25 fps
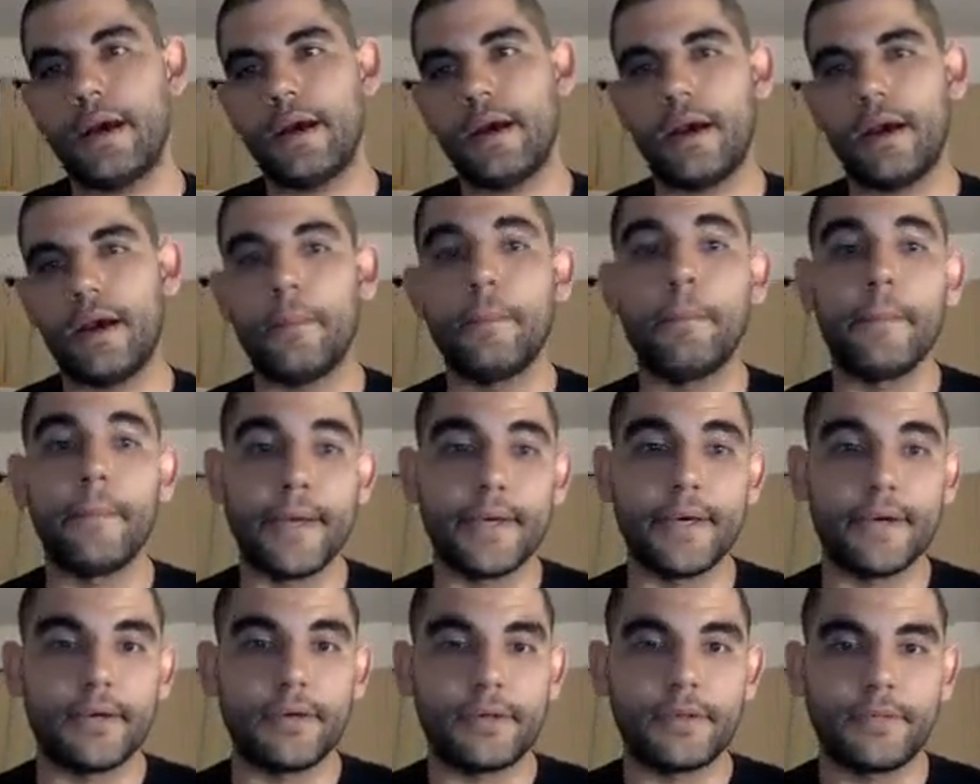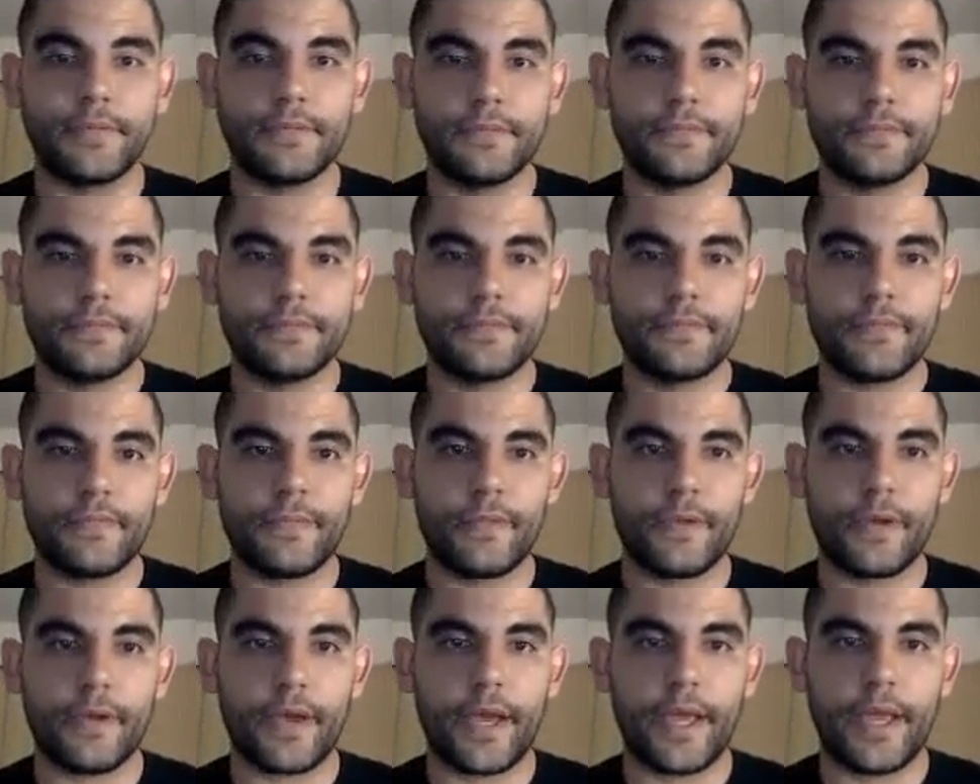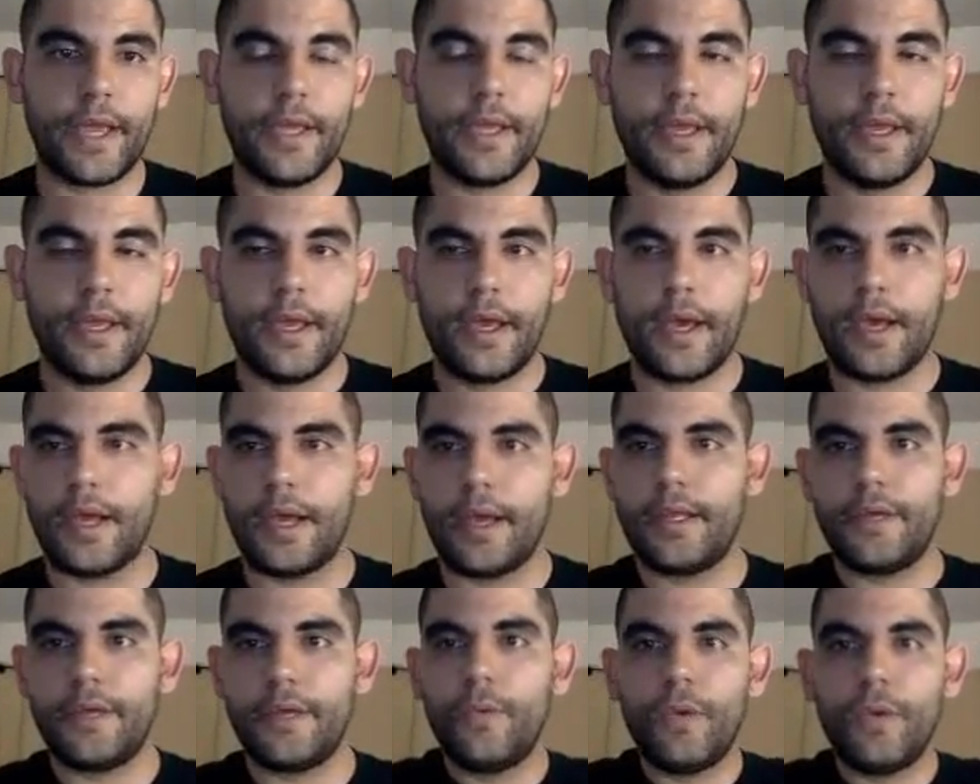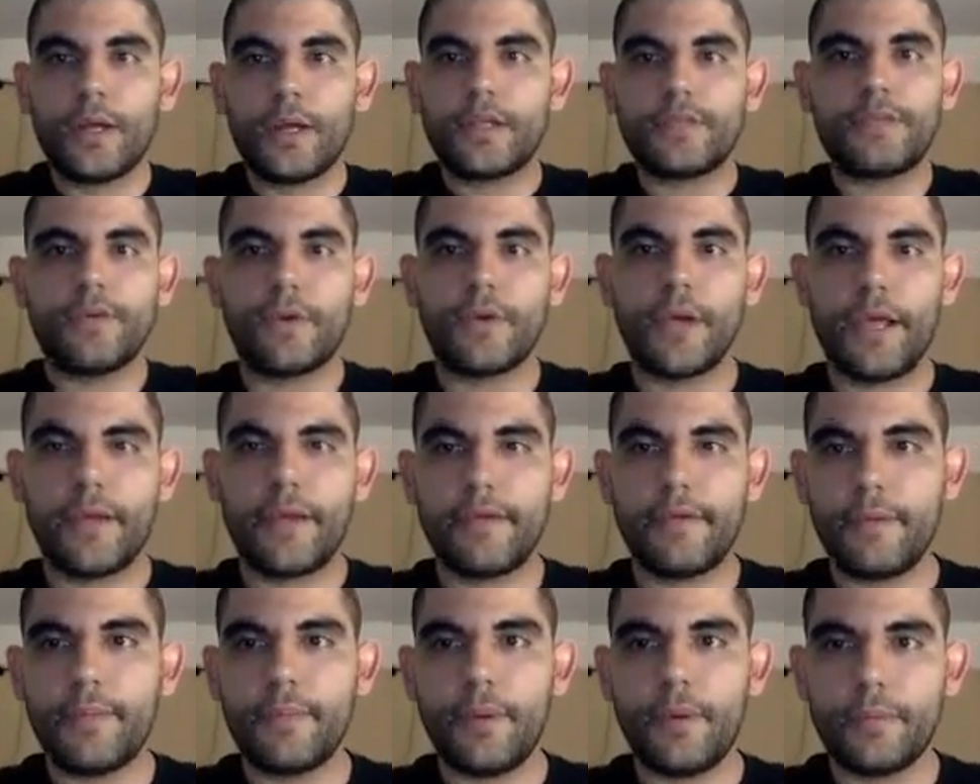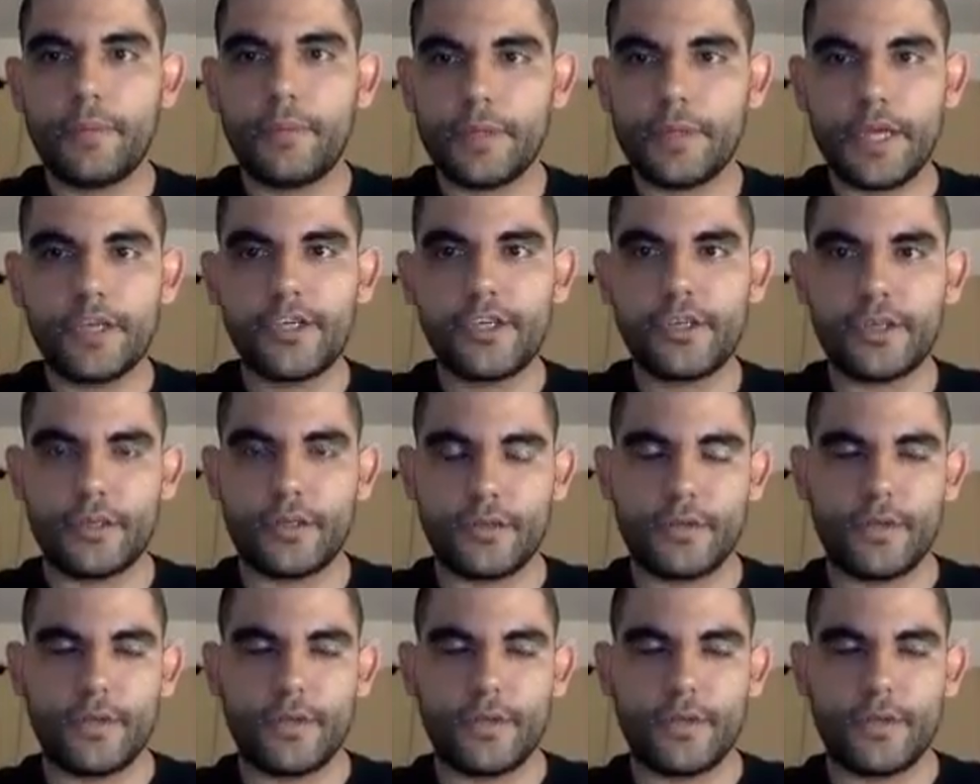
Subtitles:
a male. Okay, and it works for any population.